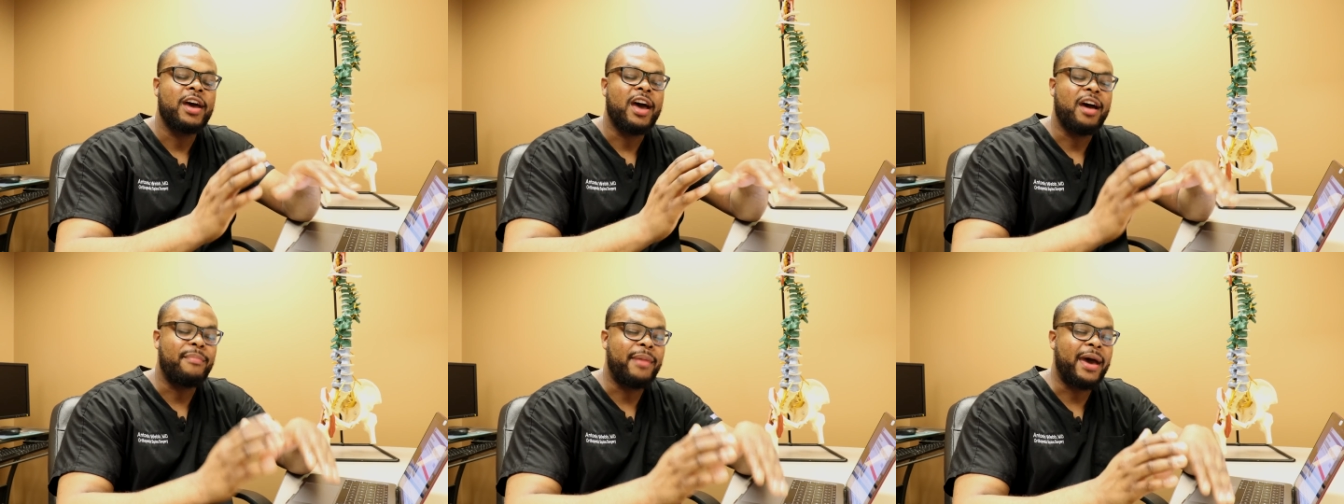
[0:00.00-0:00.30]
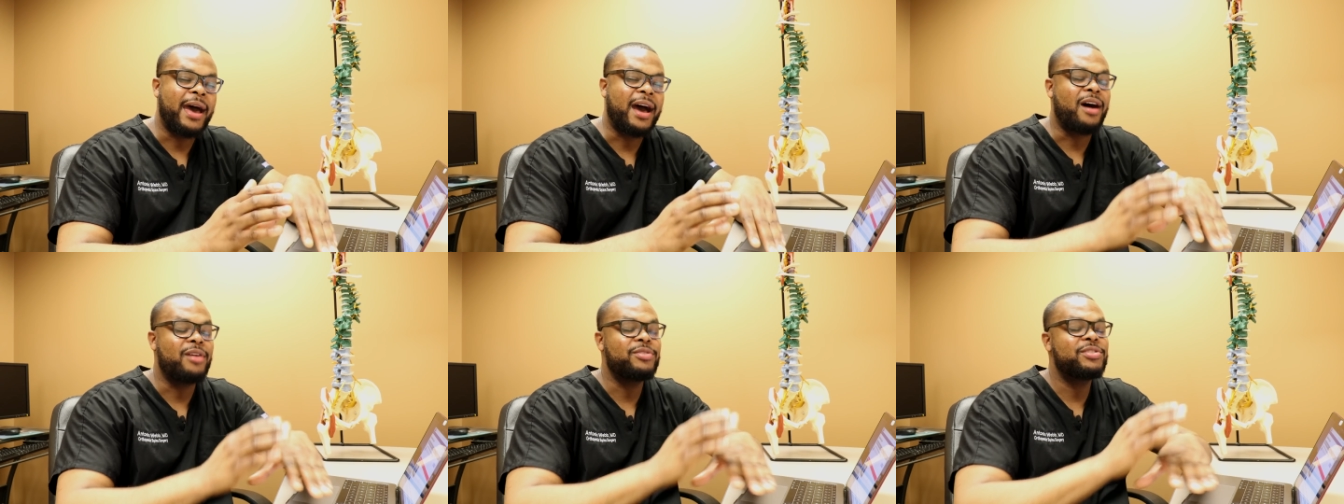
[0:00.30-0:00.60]

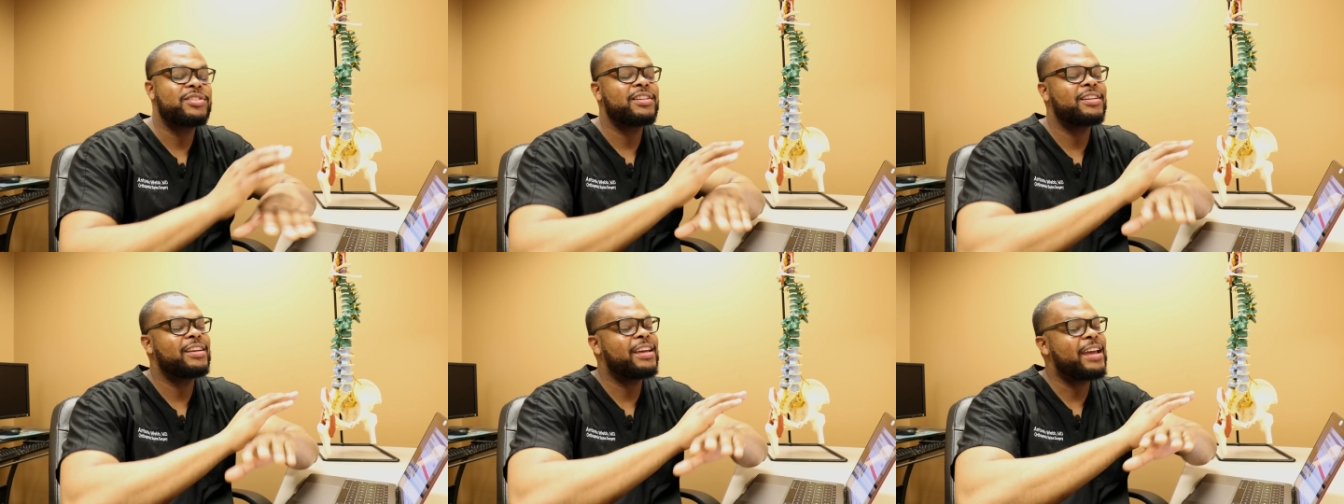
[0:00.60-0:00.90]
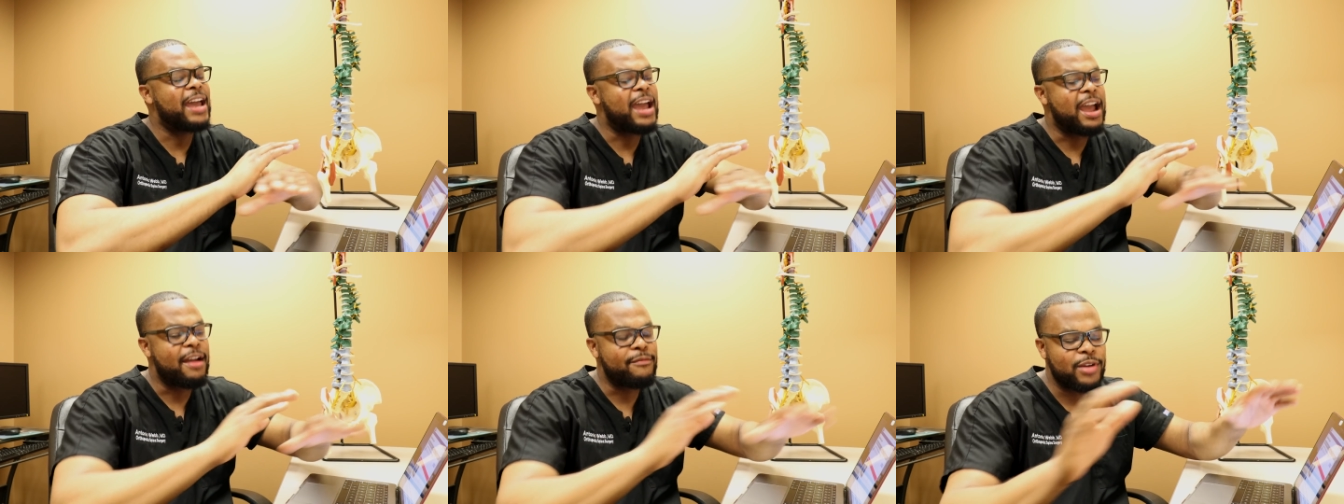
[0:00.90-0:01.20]
about
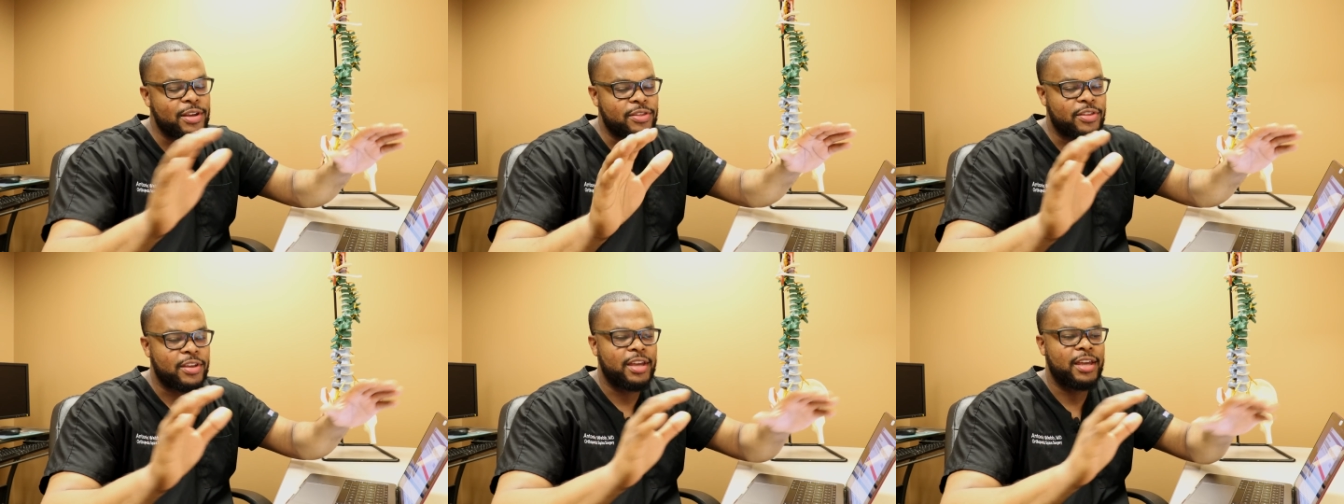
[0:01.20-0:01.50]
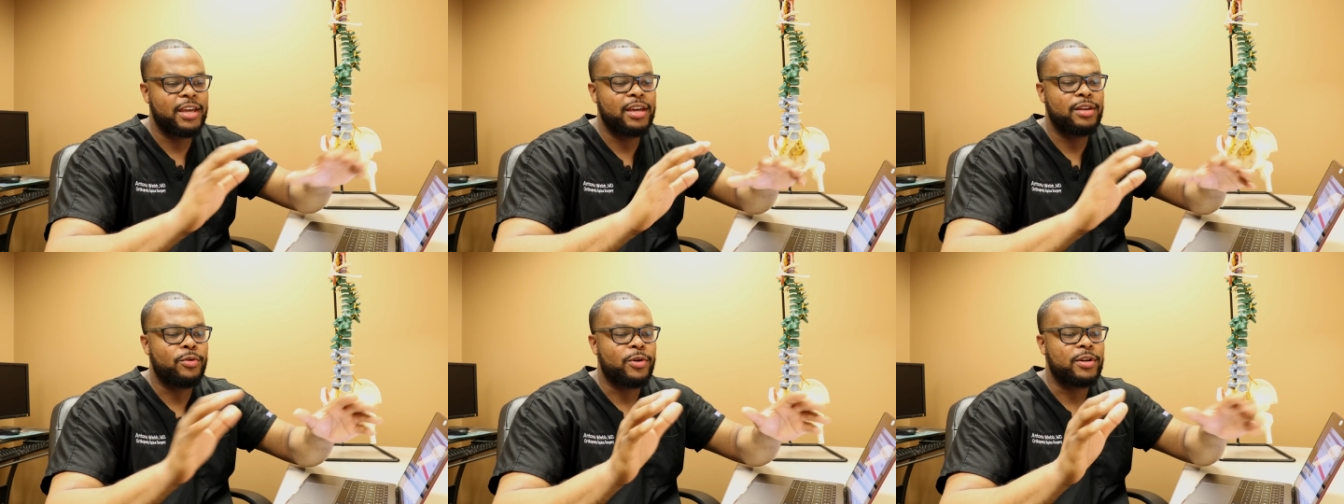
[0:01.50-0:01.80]

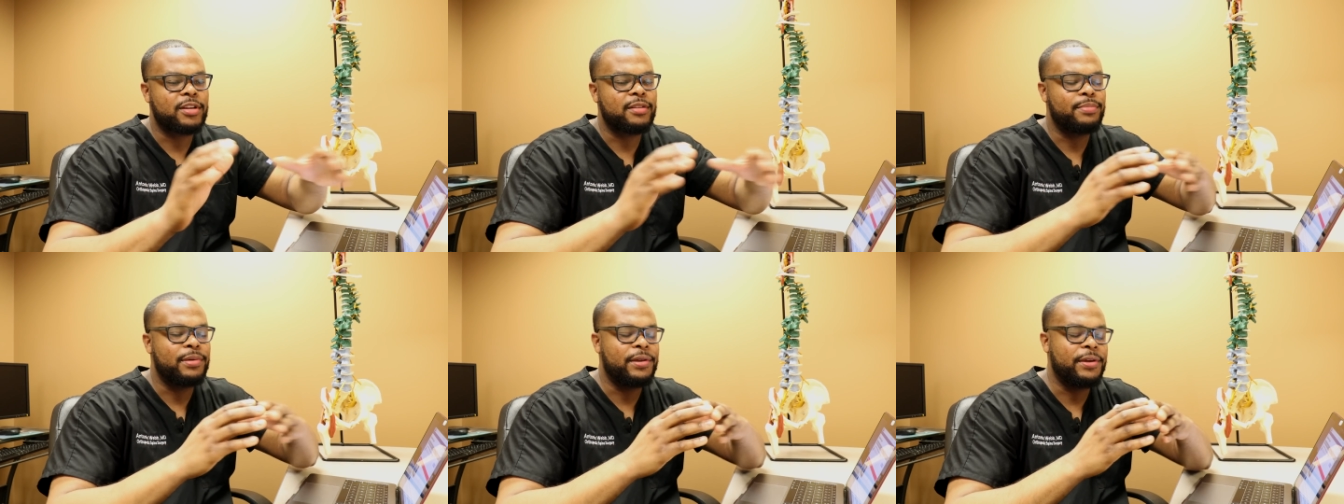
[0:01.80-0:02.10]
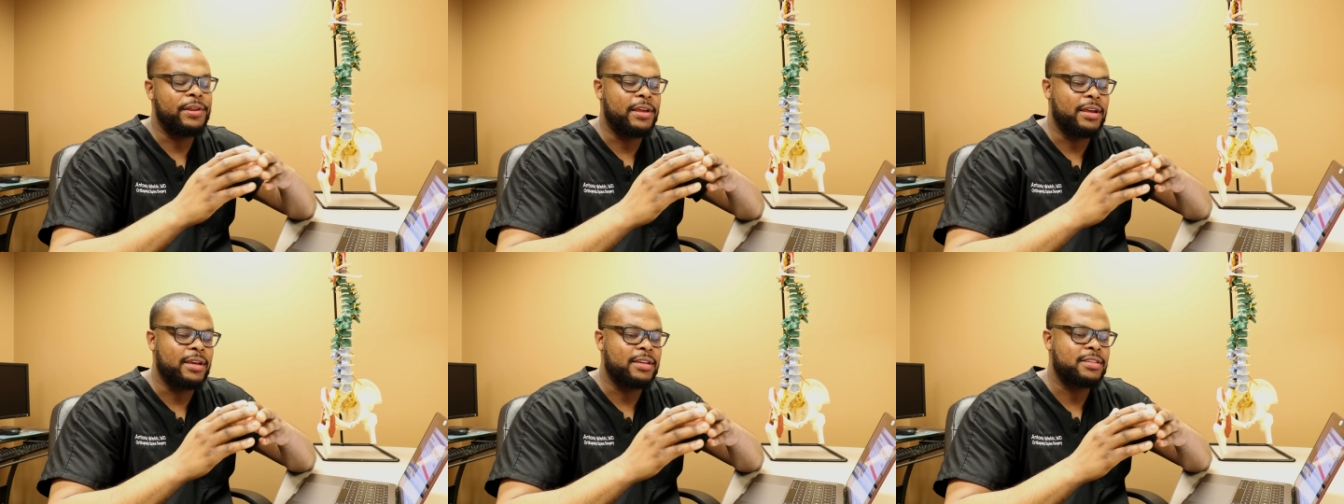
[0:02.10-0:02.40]
everything in
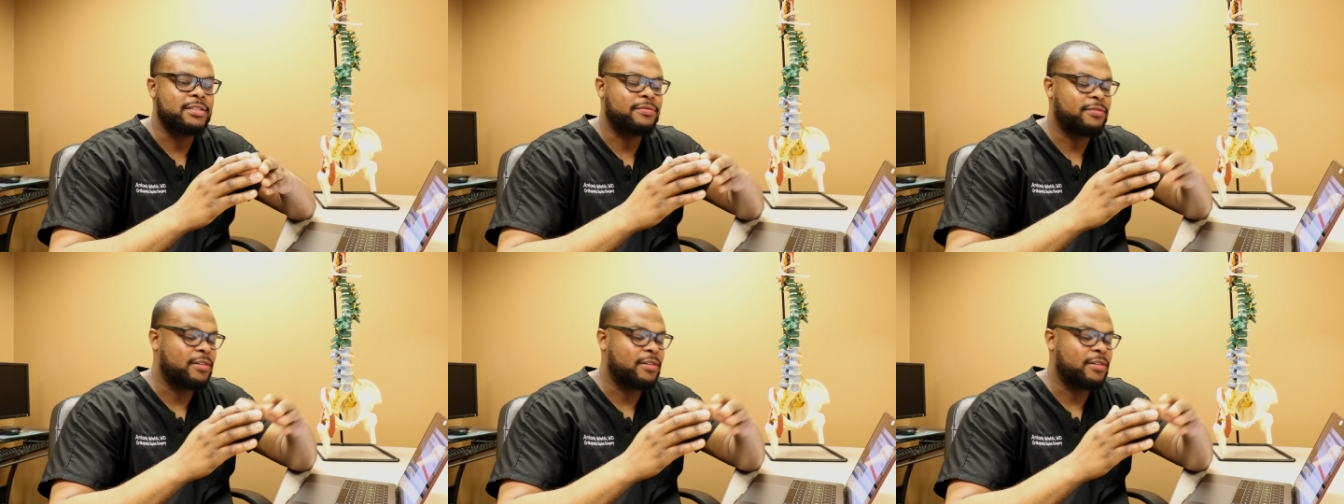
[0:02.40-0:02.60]
orthopedics,